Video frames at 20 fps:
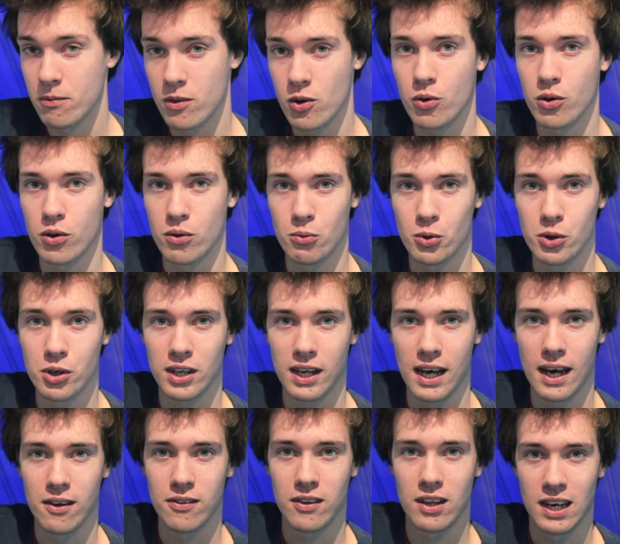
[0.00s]
you can
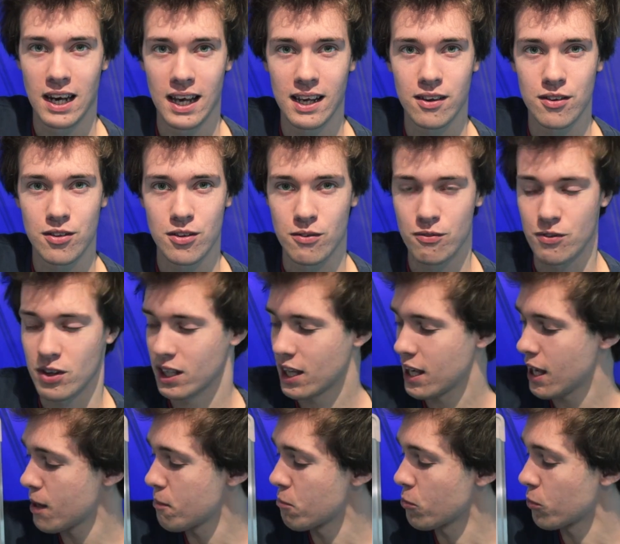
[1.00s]
work out the length of the
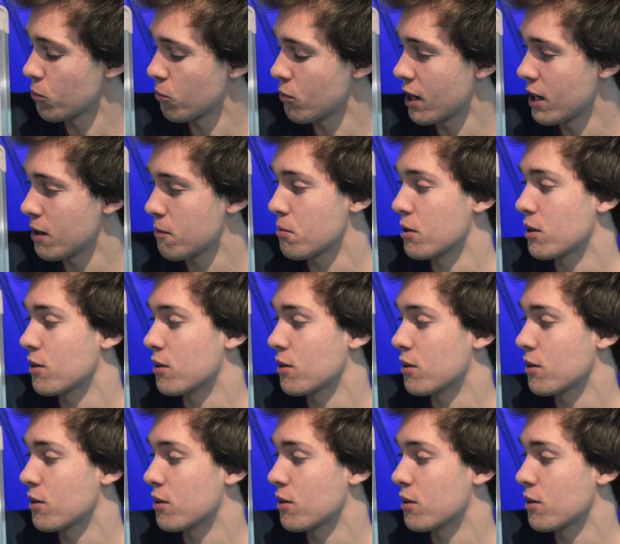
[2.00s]
cable, right?